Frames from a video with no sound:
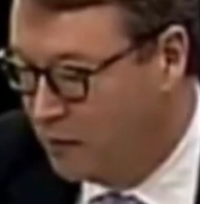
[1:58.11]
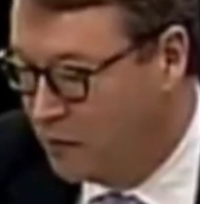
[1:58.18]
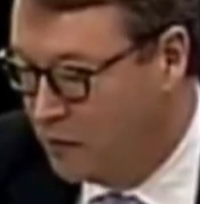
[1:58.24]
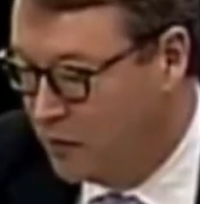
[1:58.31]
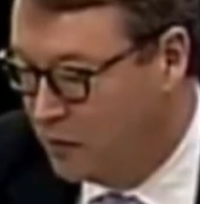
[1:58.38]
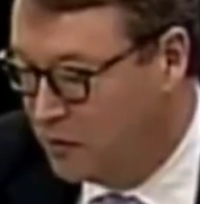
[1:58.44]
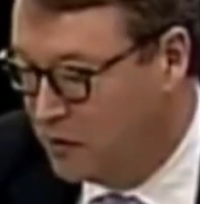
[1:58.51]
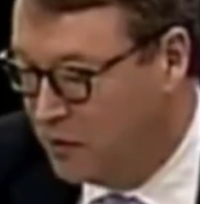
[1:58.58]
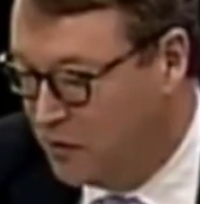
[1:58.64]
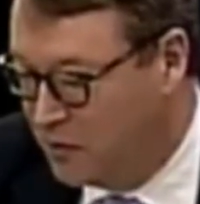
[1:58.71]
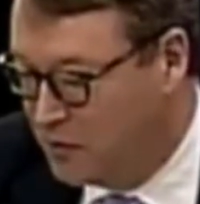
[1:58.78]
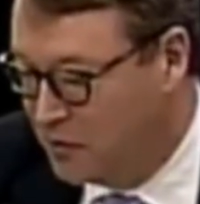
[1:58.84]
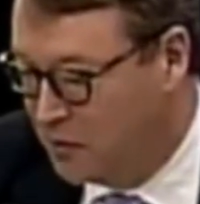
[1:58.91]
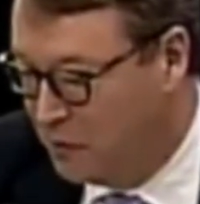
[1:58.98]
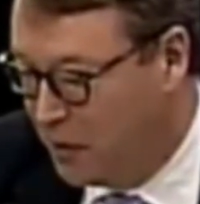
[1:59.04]
you'll see
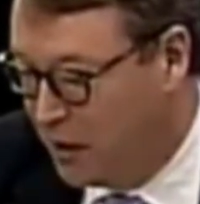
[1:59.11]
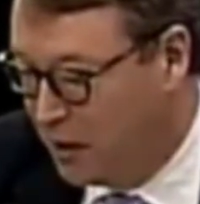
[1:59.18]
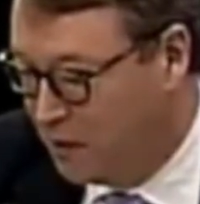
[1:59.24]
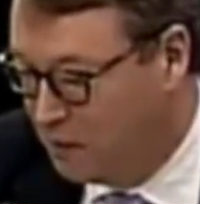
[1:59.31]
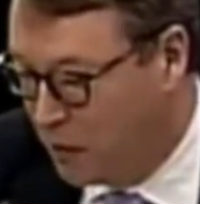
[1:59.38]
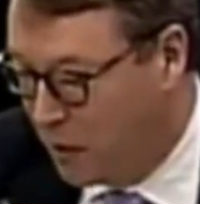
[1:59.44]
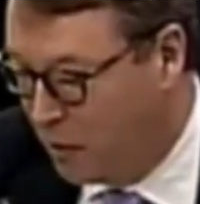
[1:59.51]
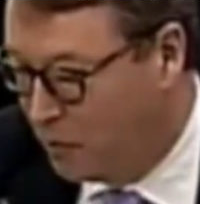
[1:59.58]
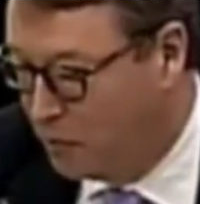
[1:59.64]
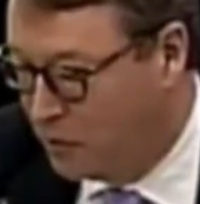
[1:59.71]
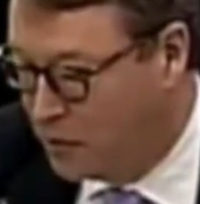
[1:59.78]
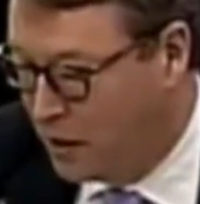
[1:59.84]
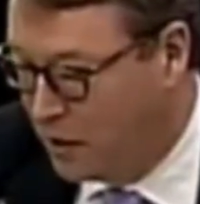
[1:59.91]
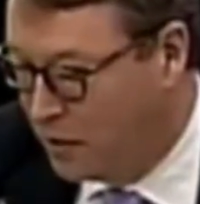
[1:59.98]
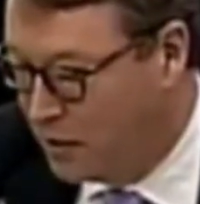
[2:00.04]
this debate
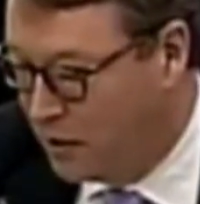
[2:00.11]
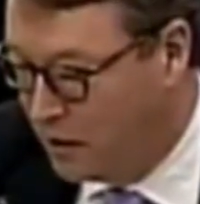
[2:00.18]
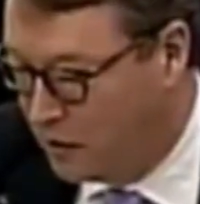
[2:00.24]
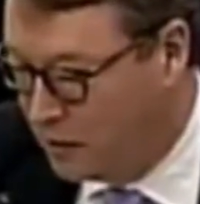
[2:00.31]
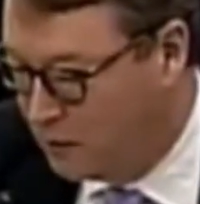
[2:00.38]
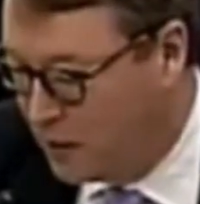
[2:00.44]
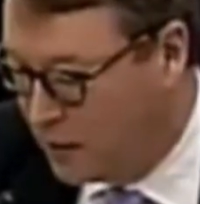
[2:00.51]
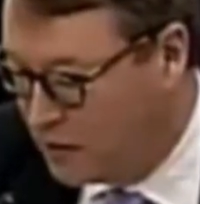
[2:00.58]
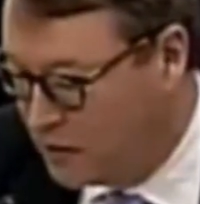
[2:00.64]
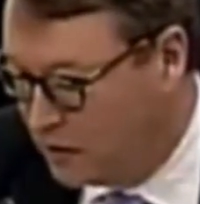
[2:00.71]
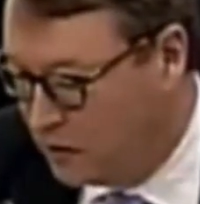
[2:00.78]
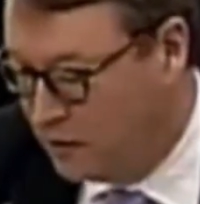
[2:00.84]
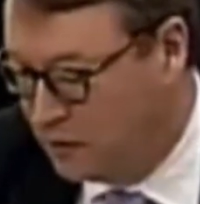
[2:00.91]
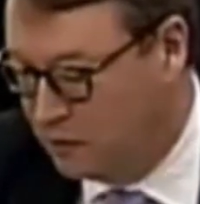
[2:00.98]
probably on a daily basis.